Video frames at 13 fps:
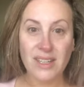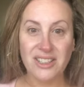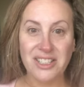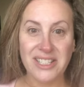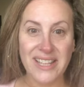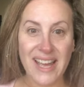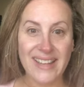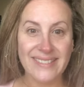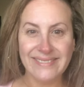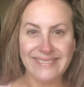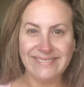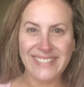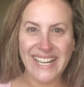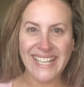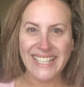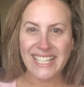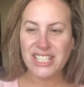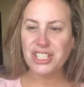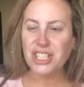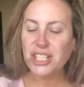look at that, right?
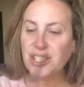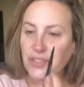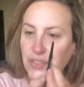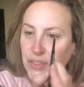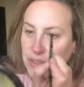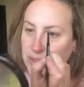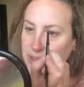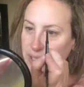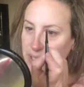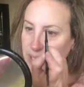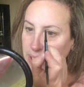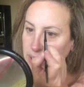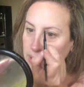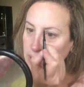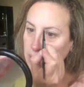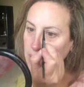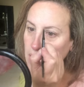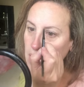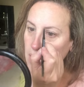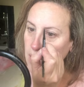It just fills it in.
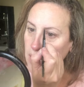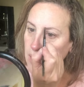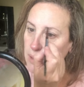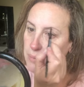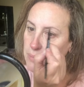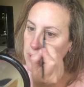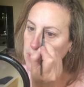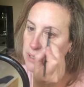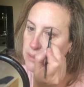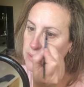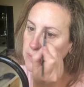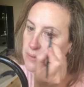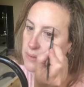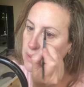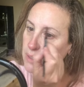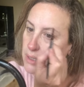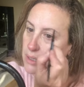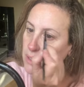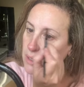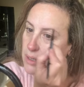Um, it's,
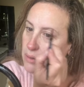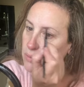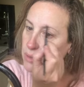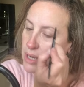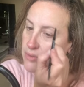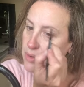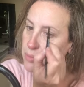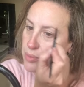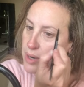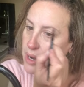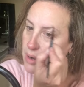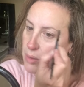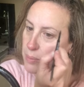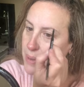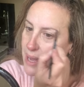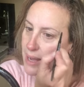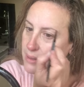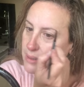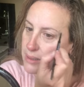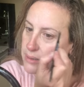we have a brow
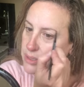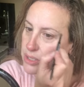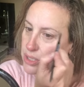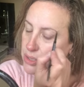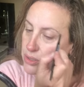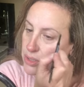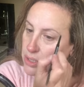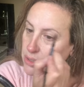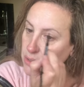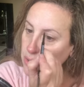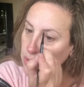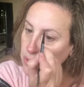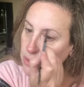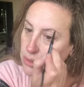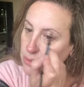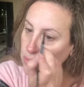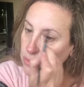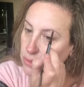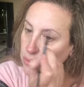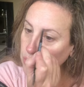palette too that you could
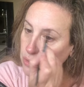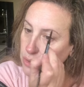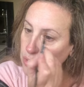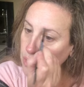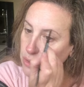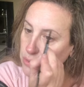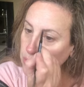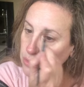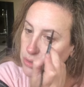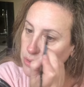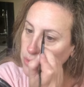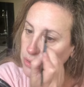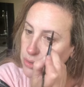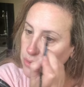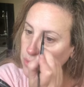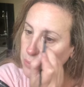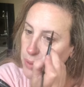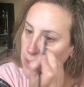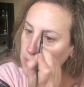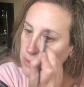use. You could also just use the
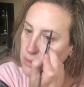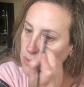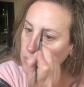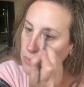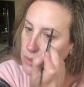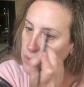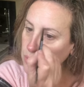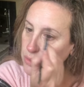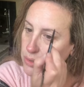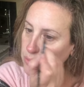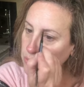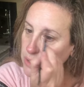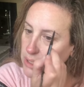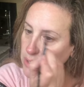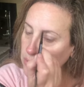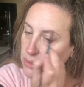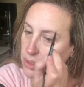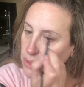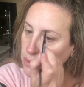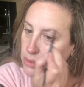pencil, one, two, three,
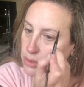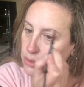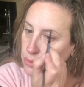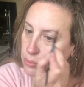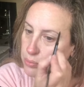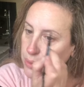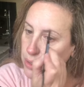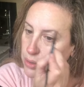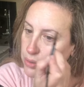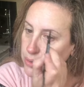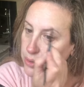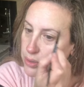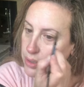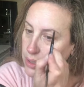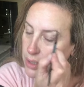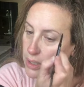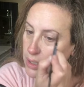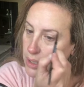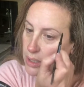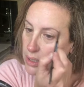easy. You could do both
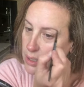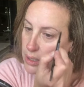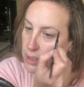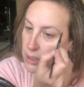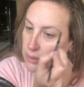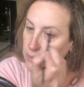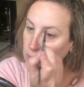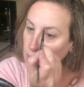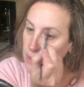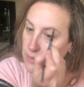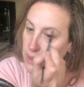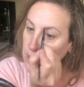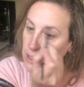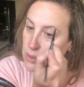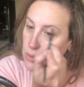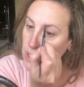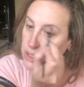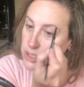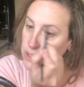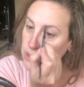you have any
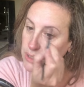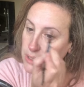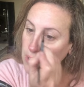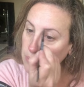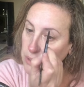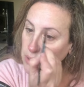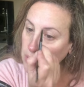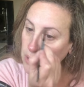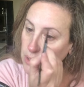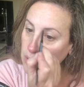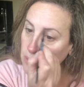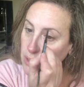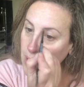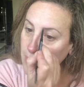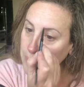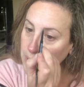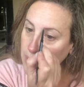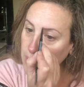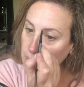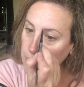questions, let me know.
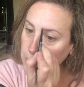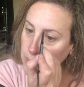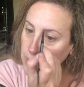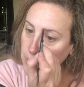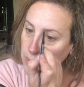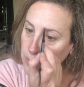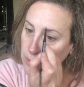Happy to help you.